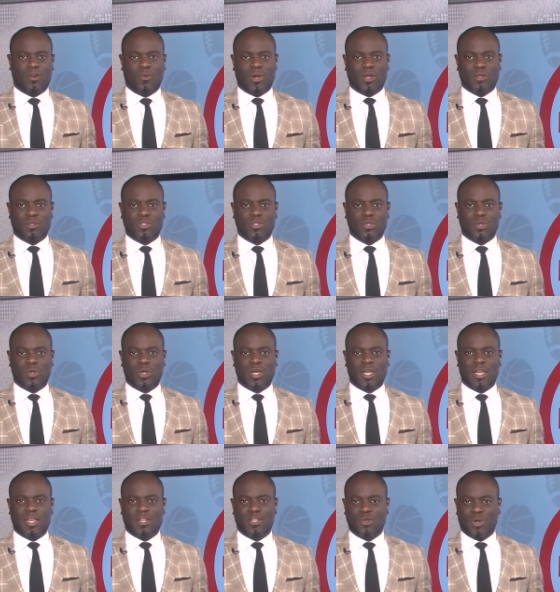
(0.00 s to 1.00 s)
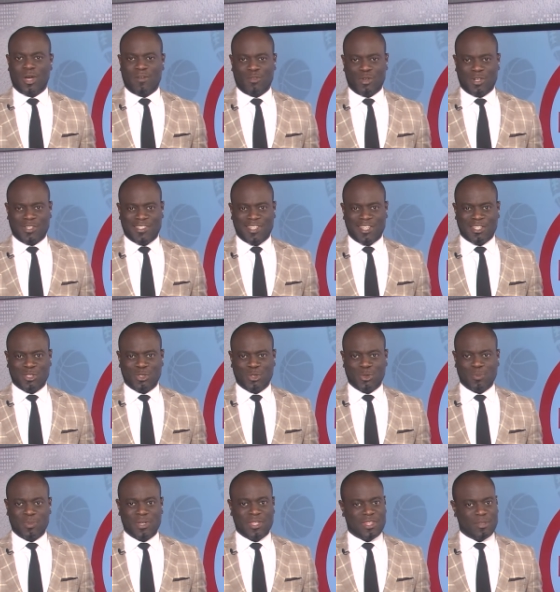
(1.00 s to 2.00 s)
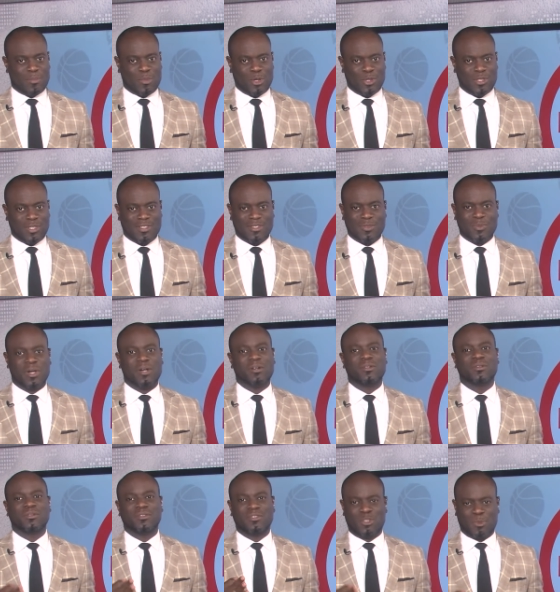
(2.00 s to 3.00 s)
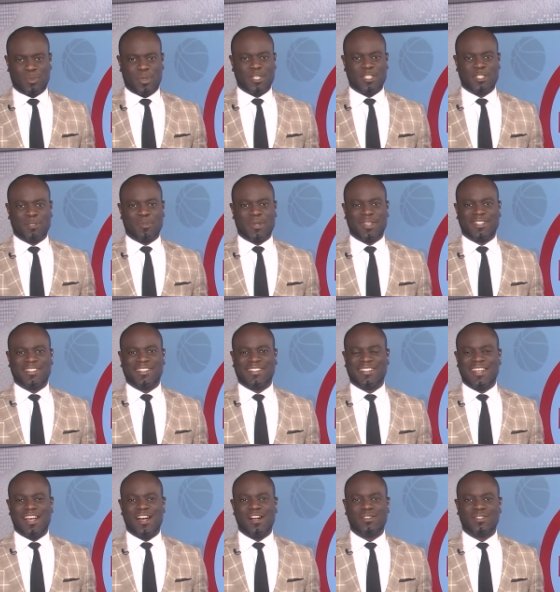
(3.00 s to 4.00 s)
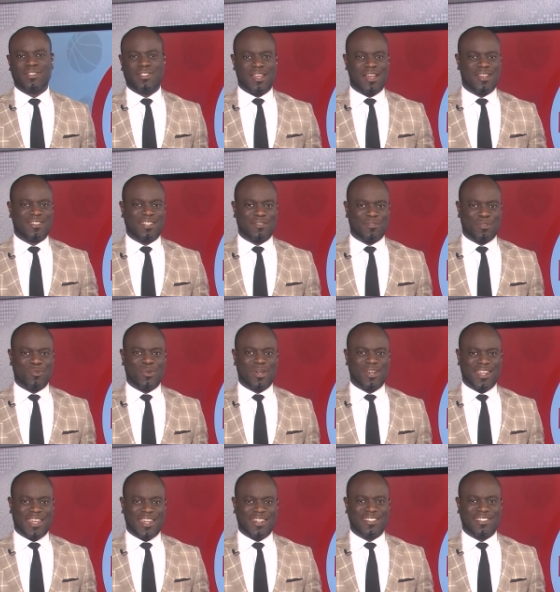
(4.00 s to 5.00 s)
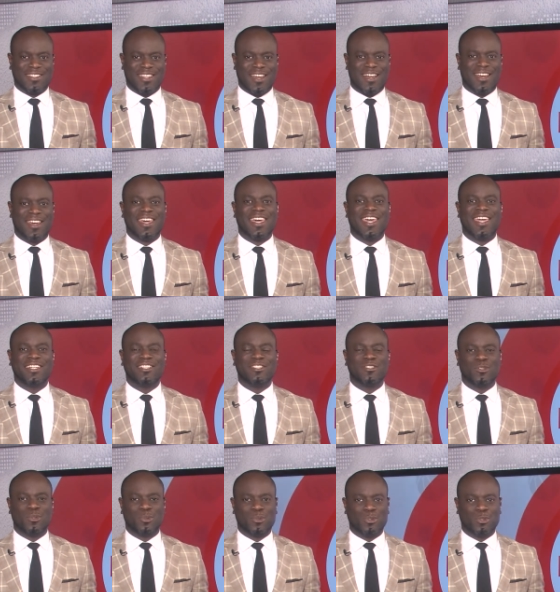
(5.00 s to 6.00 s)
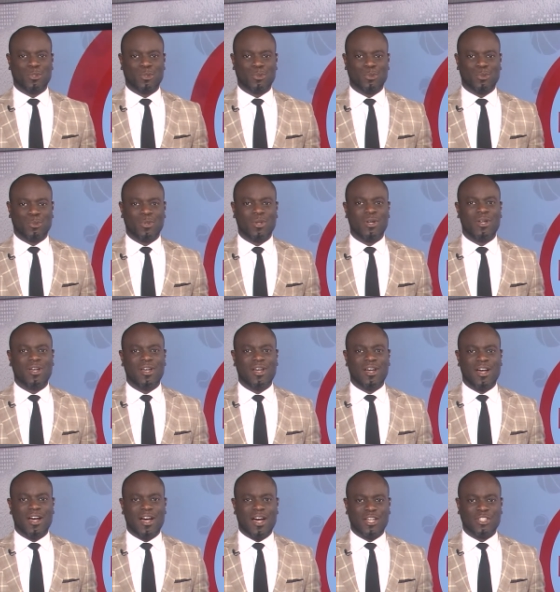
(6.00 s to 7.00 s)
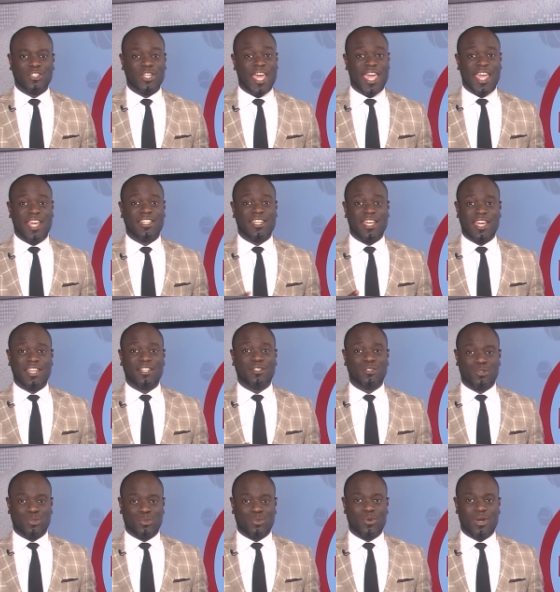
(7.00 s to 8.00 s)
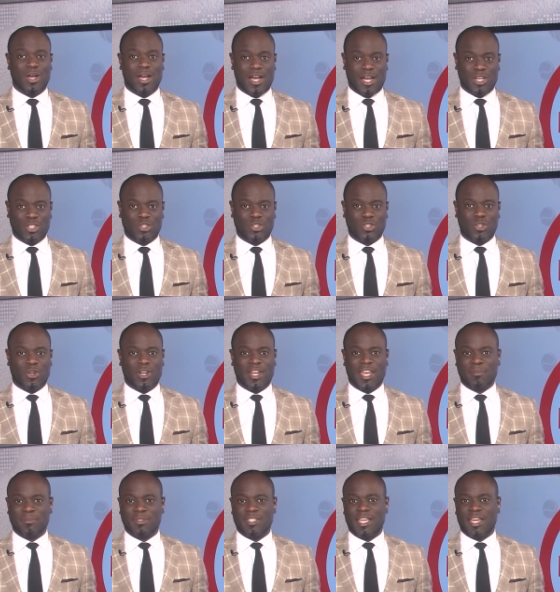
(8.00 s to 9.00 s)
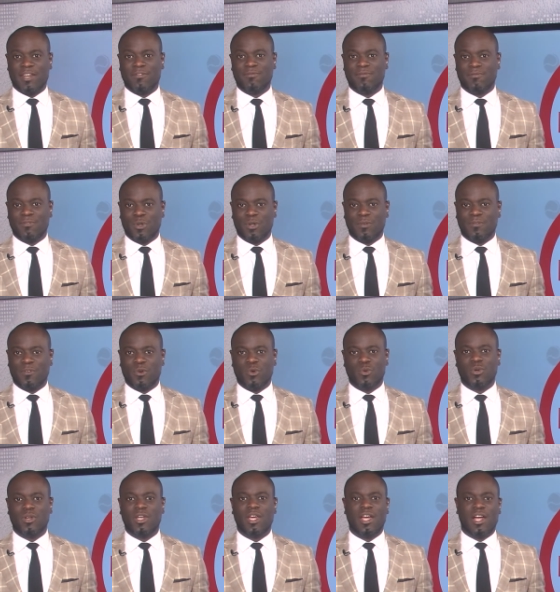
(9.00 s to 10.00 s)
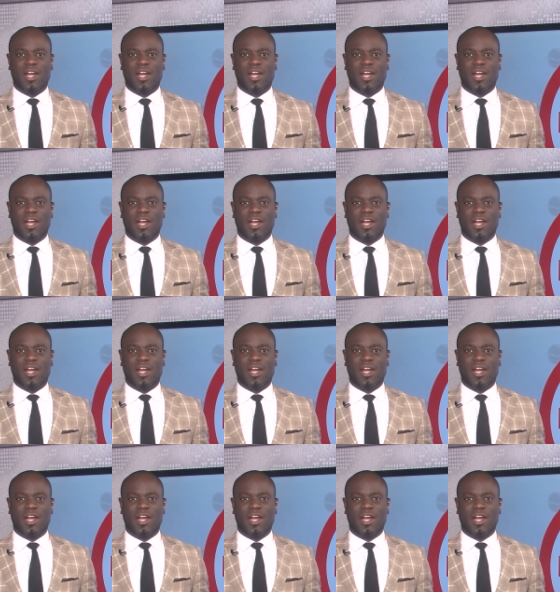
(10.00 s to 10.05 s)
Well, so uh, do you have what it takes to beat the boss? Well, to participate, just dial star 718 star 822 hash 882 hash on MTN, Vodafone,